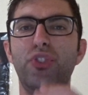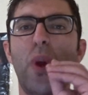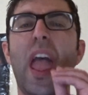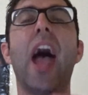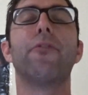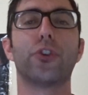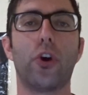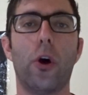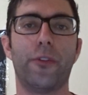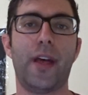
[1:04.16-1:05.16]
you ever
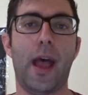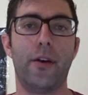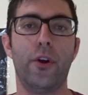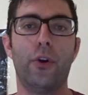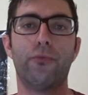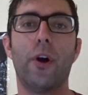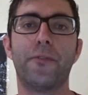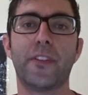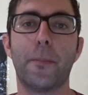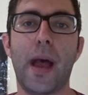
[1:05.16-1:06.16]
call that
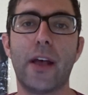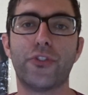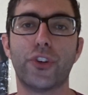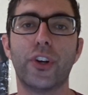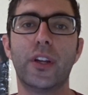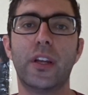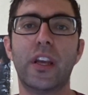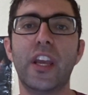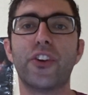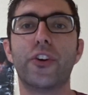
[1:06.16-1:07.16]
roughing the passer
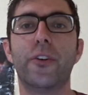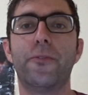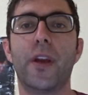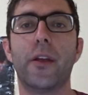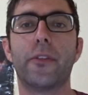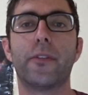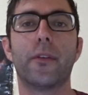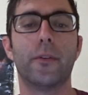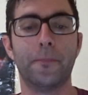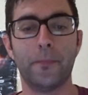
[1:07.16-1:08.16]
in good faith.
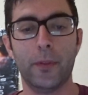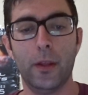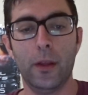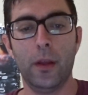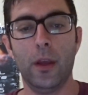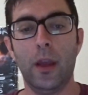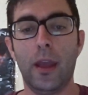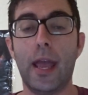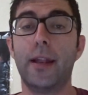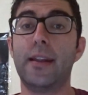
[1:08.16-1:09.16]

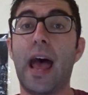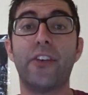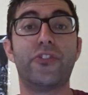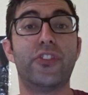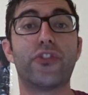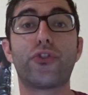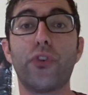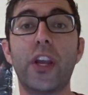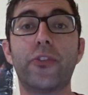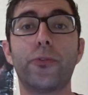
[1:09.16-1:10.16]
And as
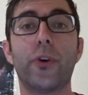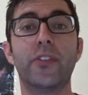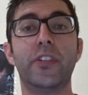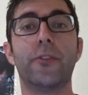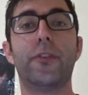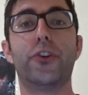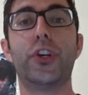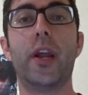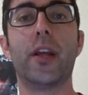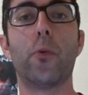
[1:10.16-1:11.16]
disgraceful as the
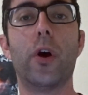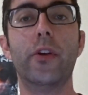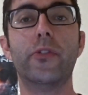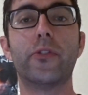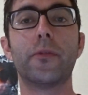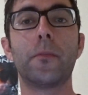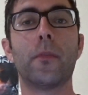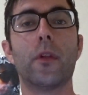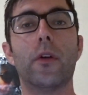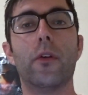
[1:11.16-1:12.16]
officiating was,
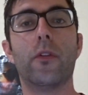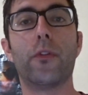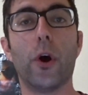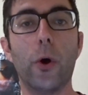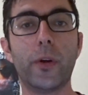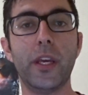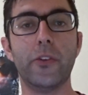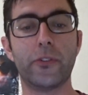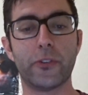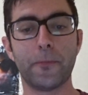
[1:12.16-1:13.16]
the
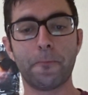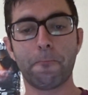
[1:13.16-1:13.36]
Hokies